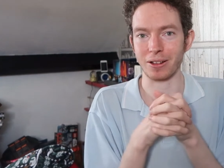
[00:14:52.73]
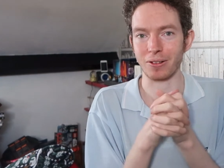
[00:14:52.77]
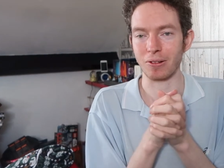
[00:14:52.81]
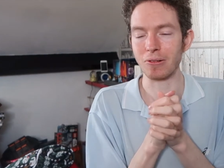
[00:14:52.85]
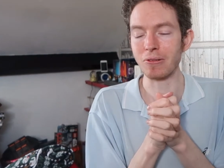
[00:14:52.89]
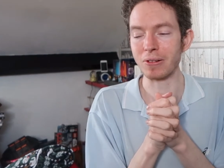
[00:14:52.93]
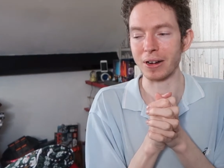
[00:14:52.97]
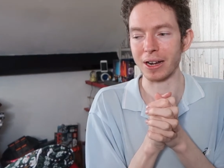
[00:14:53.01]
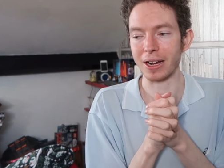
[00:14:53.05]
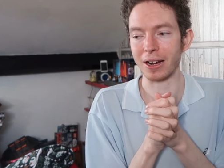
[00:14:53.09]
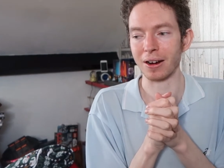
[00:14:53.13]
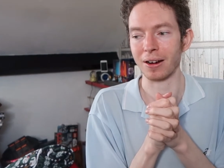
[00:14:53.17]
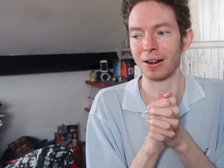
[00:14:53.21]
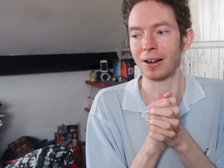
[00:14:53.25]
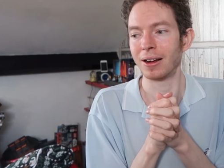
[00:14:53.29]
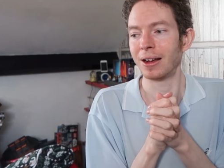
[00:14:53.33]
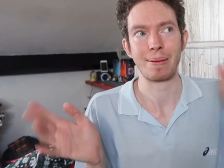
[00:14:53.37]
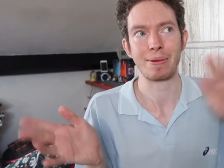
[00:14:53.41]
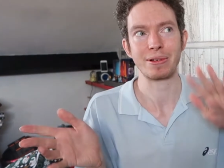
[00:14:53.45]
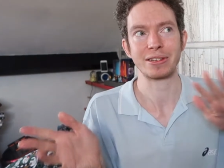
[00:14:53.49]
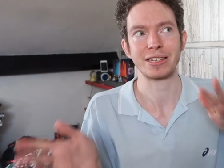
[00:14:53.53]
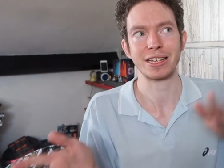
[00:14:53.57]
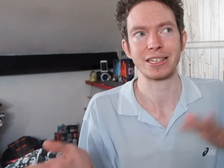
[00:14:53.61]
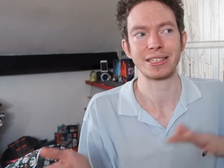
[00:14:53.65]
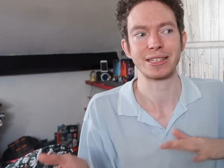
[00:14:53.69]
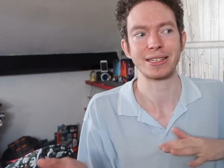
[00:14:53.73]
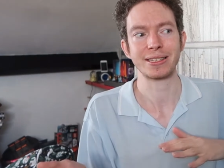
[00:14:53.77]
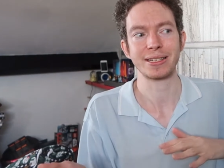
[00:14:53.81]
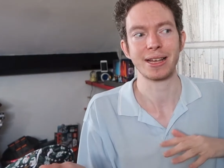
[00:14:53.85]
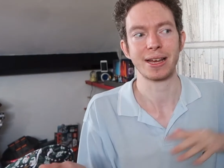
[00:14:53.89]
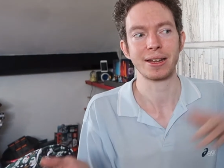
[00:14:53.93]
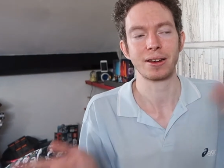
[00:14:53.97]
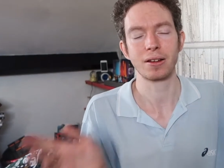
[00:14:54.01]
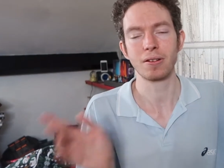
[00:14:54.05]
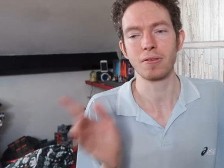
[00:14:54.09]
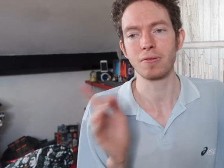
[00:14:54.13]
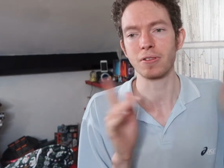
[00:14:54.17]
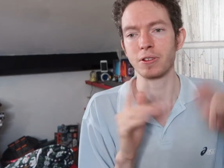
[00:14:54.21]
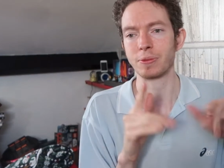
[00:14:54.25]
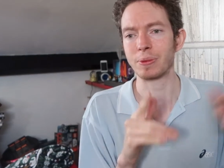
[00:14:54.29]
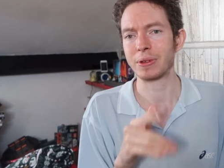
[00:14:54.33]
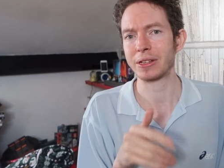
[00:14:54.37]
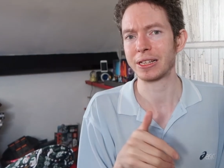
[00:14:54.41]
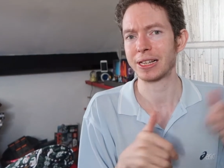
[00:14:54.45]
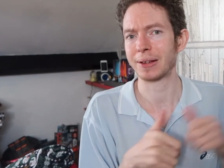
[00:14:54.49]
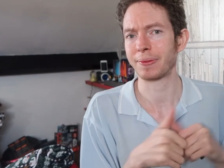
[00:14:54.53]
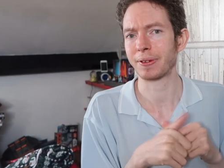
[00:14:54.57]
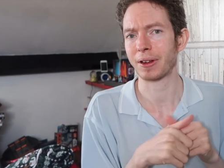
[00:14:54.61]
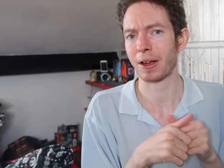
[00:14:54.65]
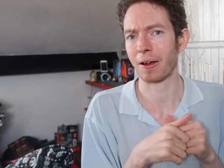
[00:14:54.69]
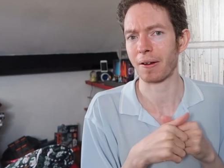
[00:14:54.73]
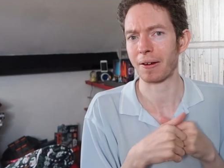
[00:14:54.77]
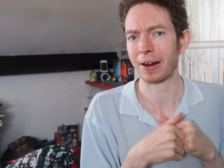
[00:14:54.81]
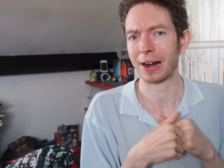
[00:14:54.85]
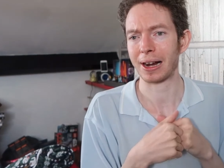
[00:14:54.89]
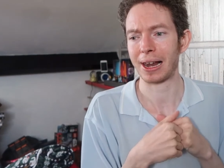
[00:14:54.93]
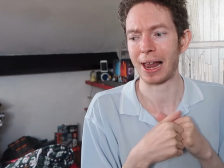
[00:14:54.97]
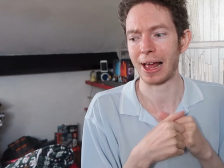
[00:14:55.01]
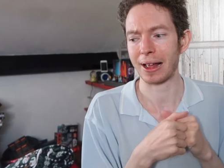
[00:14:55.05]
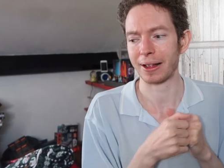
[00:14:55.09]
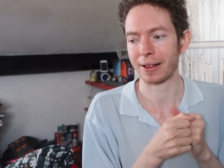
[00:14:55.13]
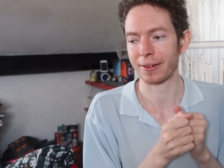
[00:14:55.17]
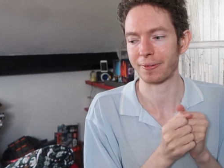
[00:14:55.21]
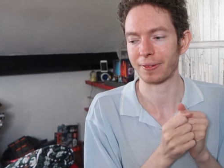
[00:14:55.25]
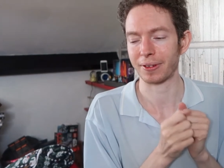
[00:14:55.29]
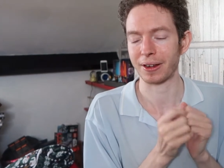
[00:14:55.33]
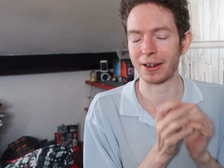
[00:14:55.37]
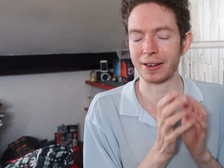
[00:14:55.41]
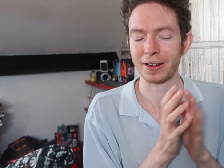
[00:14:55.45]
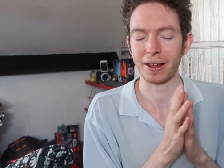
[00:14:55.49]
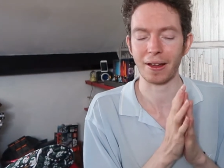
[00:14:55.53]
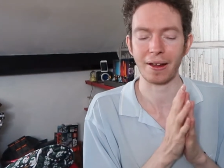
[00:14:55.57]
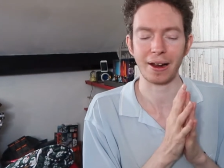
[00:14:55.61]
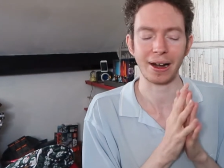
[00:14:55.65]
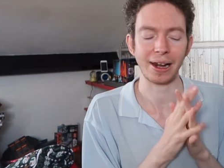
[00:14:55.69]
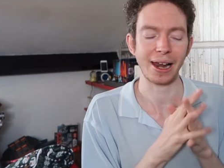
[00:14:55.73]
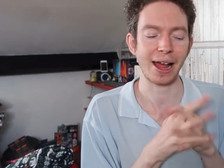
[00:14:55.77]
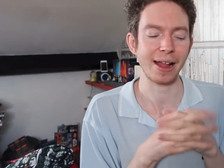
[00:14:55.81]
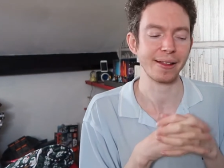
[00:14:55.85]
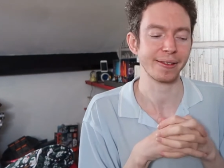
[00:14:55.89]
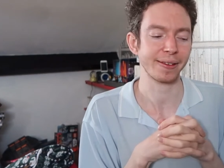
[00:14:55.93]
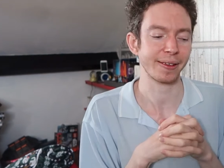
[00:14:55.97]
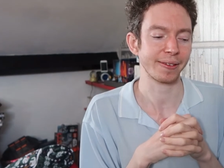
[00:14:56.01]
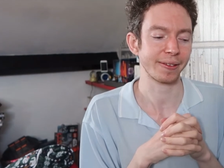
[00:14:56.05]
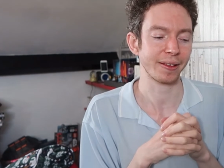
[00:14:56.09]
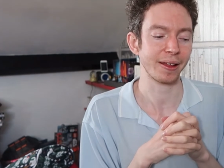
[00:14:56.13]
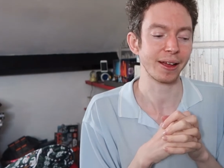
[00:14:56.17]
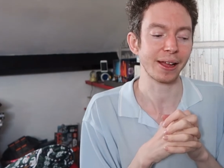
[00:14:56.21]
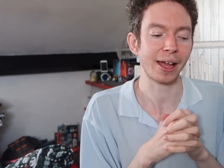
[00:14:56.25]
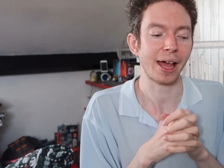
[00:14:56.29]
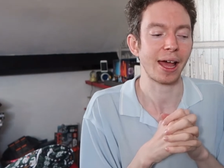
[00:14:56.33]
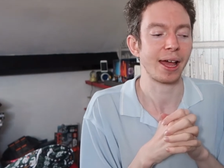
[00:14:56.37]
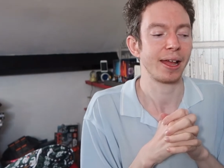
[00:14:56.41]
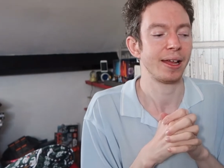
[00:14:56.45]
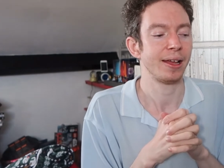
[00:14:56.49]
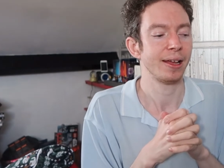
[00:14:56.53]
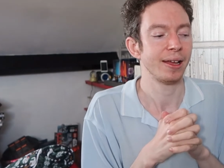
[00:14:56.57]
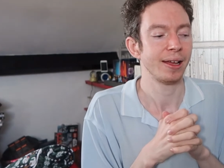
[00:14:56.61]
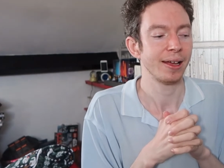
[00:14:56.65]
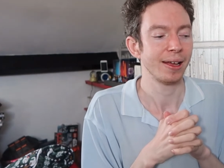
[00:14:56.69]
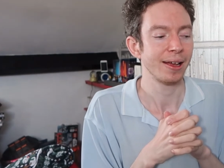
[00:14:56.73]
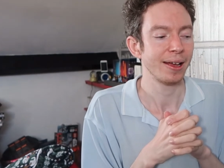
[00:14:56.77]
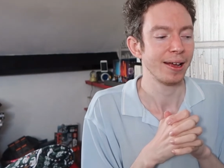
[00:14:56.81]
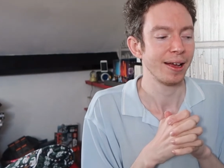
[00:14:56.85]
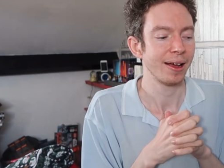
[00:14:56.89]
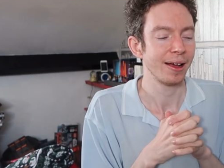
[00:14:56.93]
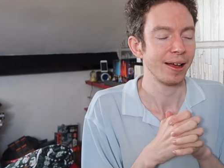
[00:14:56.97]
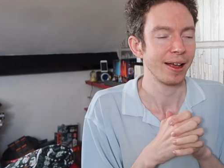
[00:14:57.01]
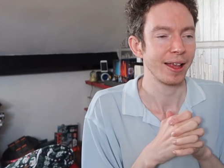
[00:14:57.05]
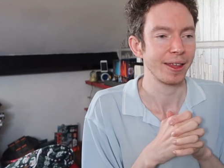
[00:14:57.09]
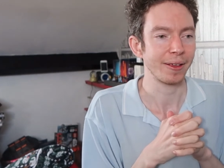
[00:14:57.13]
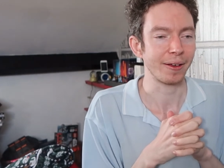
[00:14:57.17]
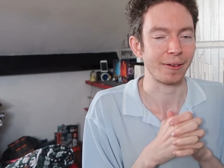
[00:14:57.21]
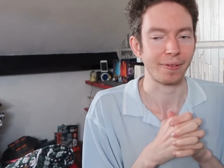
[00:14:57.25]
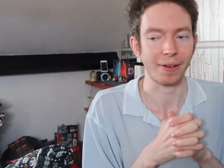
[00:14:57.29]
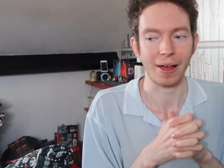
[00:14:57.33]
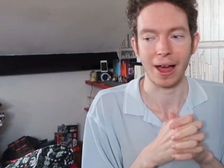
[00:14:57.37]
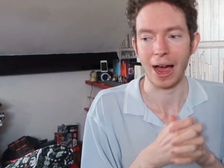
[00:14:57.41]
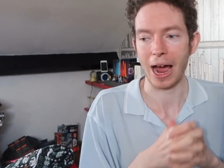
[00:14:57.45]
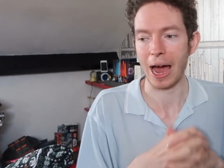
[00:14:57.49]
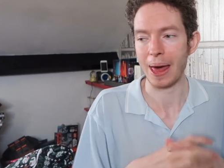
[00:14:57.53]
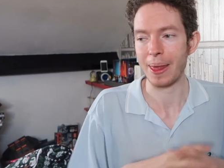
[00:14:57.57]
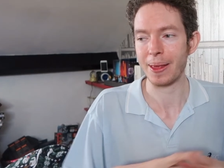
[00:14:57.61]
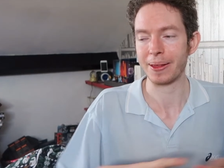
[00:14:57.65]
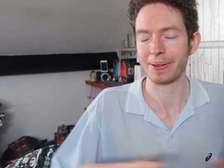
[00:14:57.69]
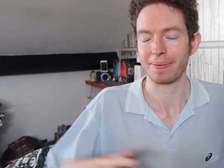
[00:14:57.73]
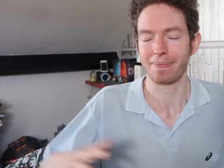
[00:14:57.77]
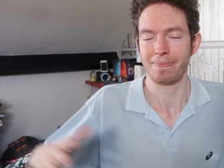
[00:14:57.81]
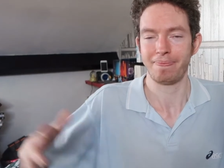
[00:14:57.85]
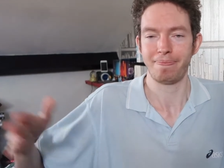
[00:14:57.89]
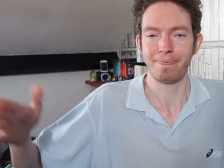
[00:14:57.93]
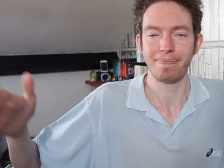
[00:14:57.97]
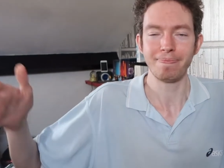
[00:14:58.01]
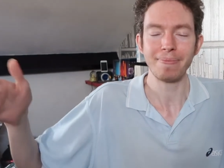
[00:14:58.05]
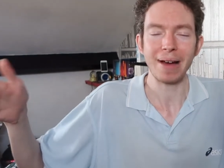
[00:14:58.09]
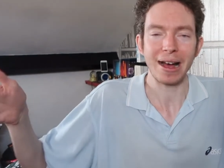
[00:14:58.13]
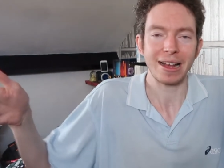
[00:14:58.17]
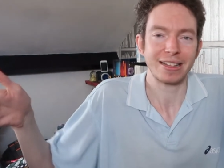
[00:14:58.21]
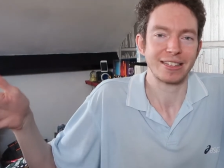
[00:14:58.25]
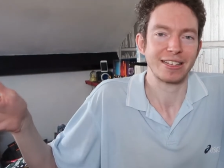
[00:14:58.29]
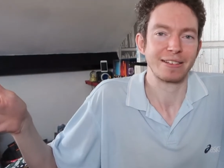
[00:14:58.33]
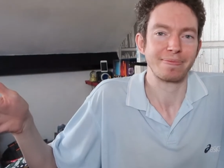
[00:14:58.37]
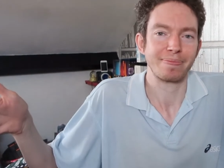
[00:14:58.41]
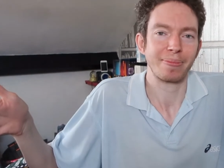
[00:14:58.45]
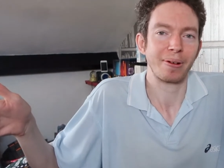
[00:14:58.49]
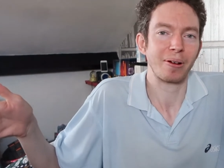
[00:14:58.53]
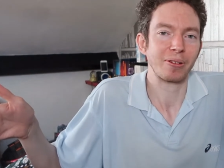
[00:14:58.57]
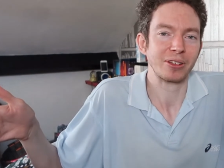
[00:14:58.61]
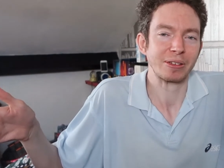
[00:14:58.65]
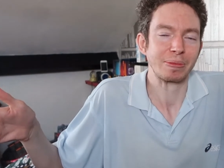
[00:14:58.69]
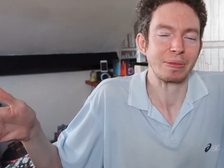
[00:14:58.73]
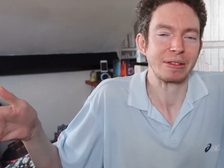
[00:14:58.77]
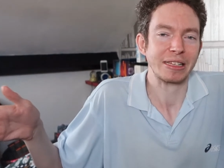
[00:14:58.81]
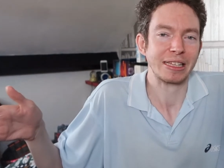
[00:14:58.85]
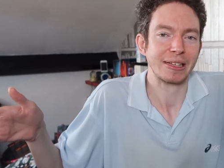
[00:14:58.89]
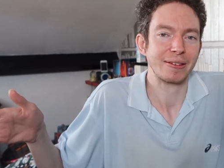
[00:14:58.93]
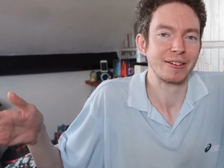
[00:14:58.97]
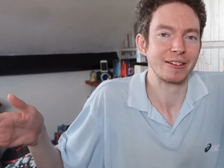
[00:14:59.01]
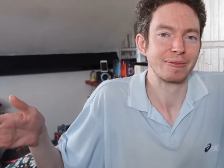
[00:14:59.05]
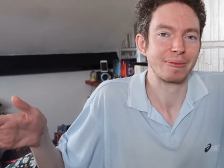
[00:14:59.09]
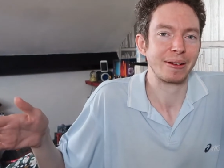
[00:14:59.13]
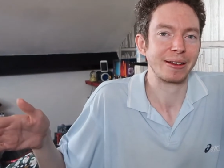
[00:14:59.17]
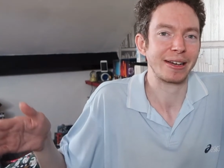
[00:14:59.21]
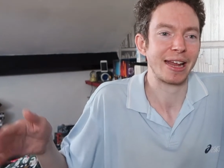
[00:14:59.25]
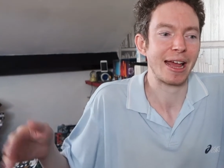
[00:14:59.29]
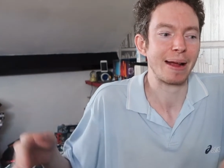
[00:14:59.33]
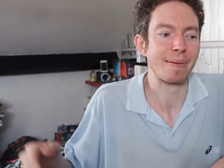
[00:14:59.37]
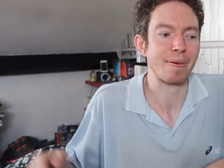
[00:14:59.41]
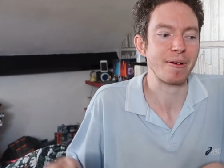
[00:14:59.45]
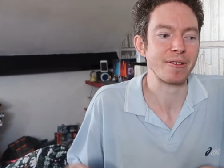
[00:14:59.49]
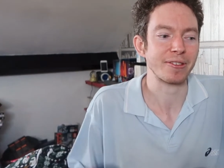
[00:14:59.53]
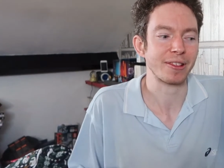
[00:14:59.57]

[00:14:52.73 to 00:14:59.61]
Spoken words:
Oh dear. And my sister said, oh, it's been delivered, go and collect. If you need to go and collect it, I was like, okay. And this massive box has been delivered to my neighbour.